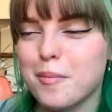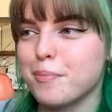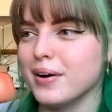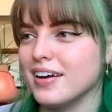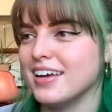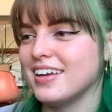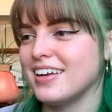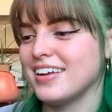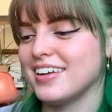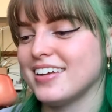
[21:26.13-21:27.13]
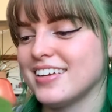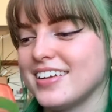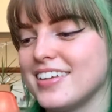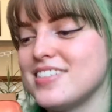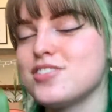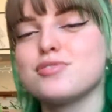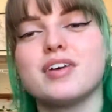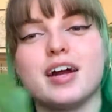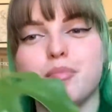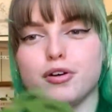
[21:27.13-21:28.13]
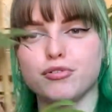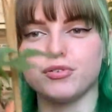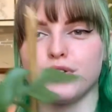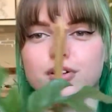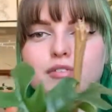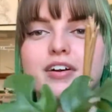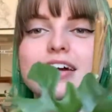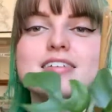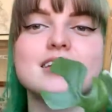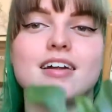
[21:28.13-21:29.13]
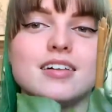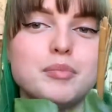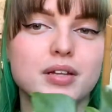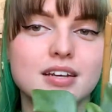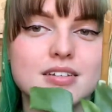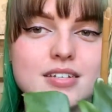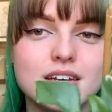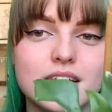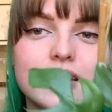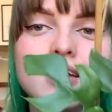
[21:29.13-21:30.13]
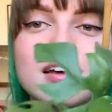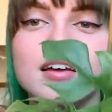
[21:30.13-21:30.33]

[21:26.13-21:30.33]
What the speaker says: But it's just very beautiful, very aesthetically pleasing.